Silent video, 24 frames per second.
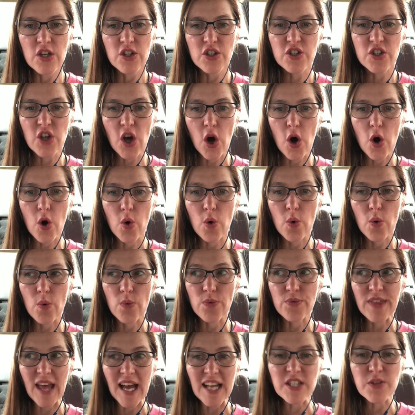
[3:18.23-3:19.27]
So
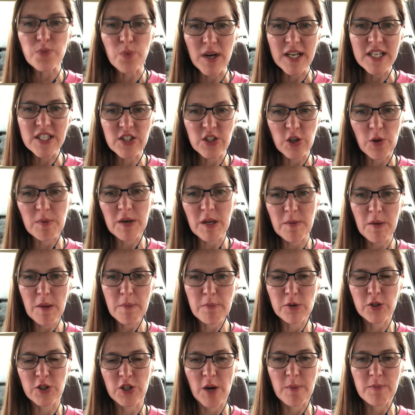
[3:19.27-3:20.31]
that's why so many
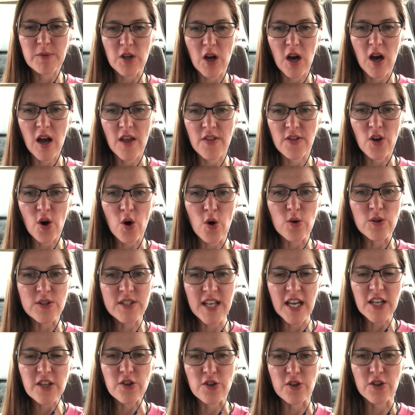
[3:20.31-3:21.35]
people jumped on the whole
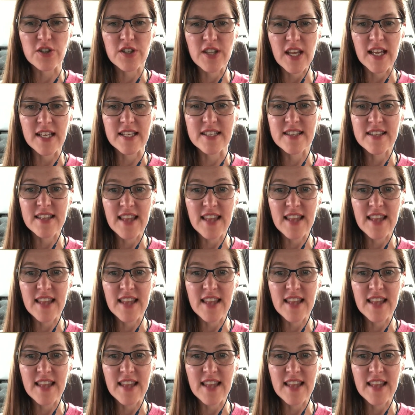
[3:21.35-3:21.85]
Skechers things.